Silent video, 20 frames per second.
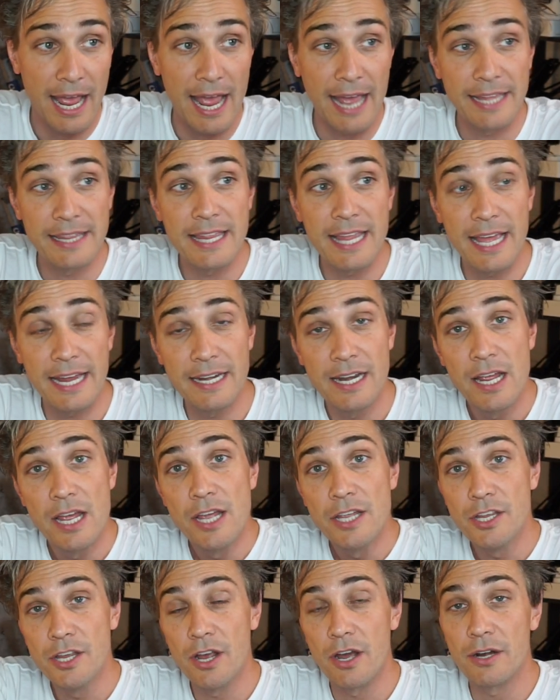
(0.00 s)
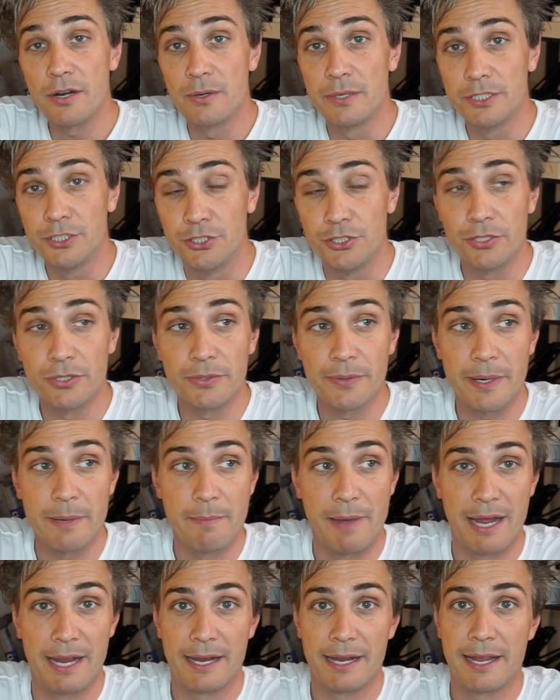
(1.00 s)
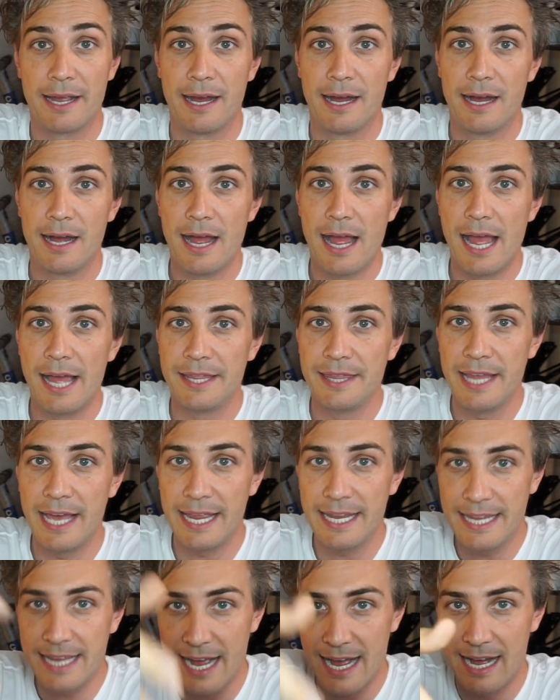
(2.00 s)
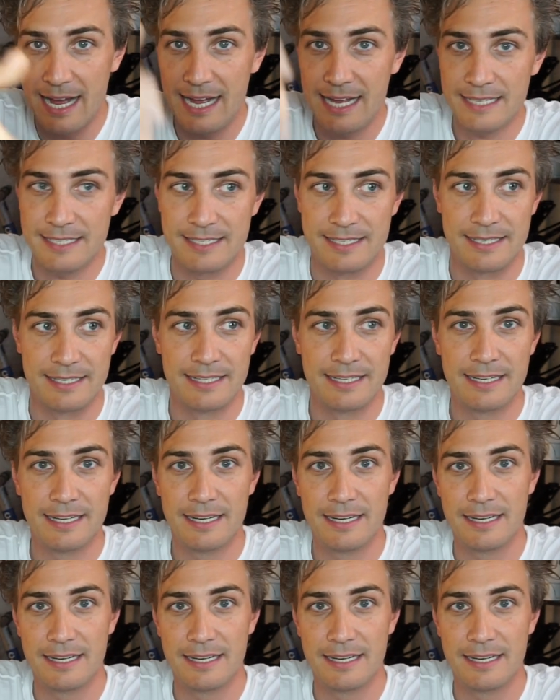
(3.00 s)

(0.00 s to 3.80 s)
and then you go to a jewelry maker and they cast it.